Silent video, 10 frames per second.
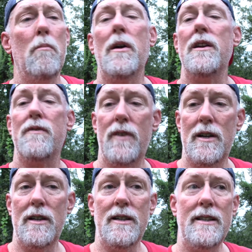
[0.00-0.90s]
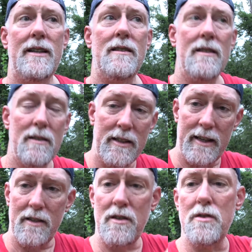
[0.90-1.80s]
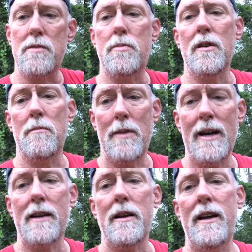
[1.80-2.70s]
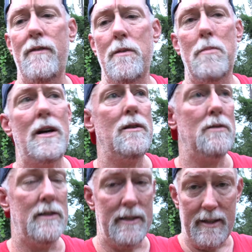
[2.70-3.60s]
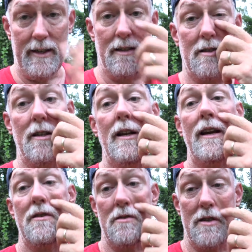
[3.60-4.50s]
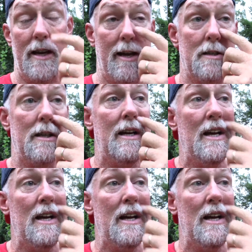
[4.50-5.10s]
but it's fun, and getting used to pulling back the heavy bow, it's good exercise.